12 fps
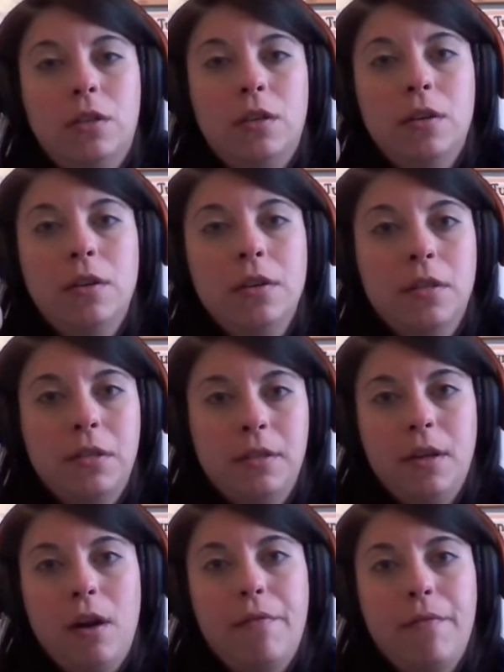learn the
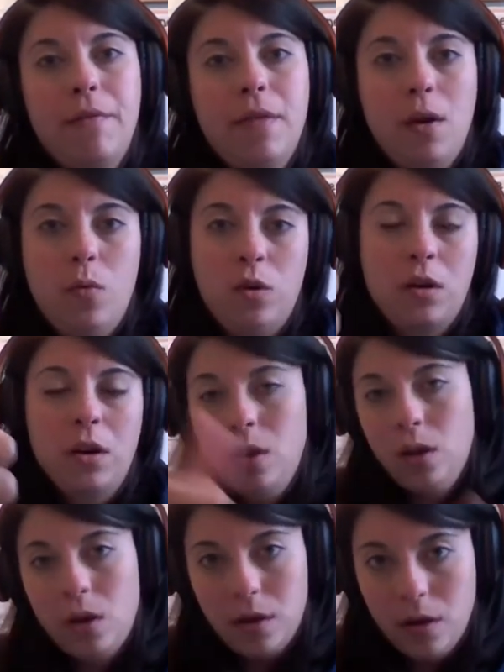stuff that we're going to
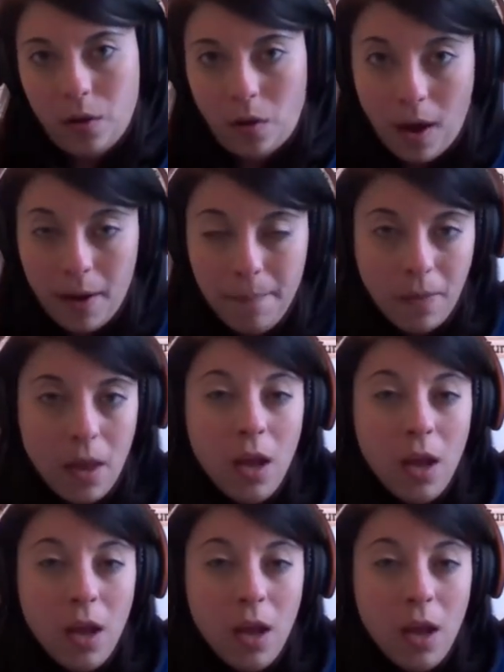learn, okay?